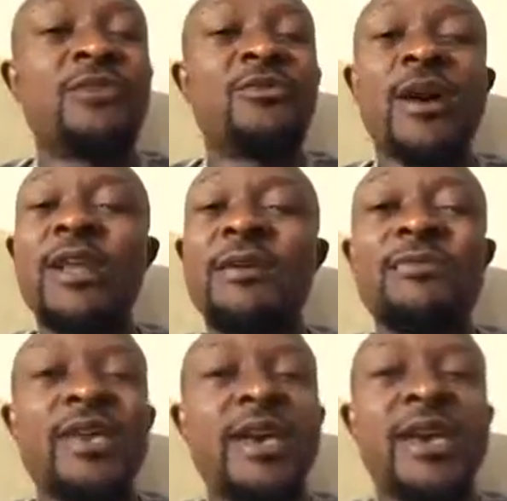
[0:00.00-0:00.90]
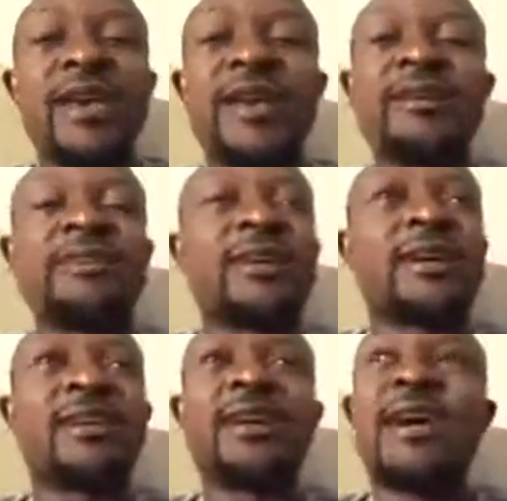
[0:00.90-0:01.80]
While I'm here, I can I
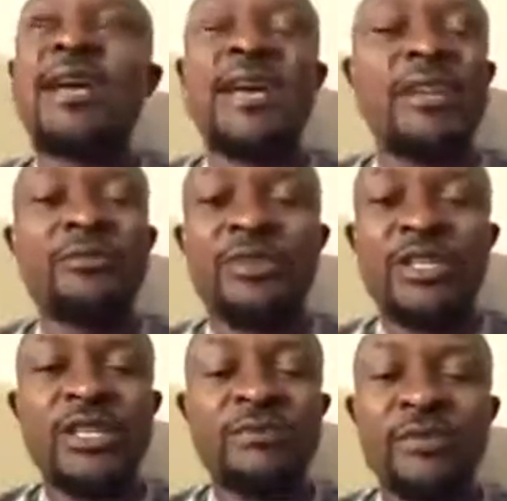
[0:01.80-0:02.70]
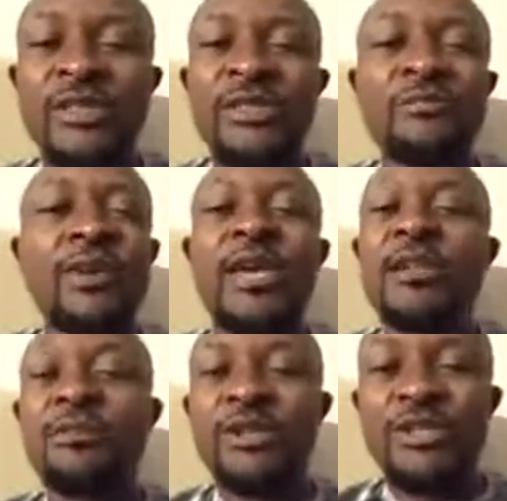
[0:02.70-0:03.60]
can hire anybody, pay
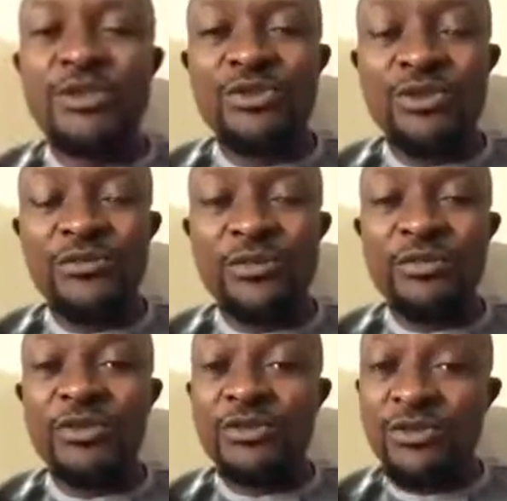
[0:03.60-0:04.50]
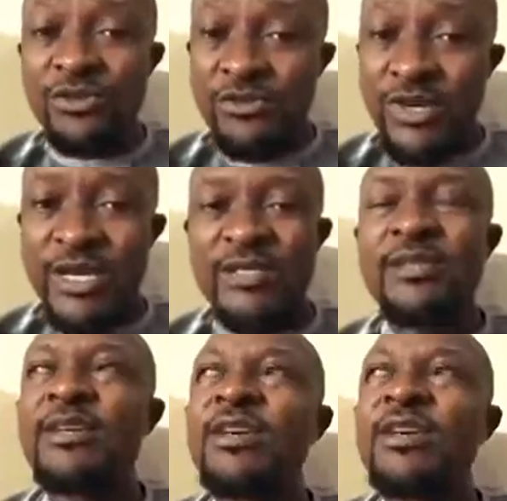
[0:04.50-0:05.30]
anybody to do it for me. You know, right?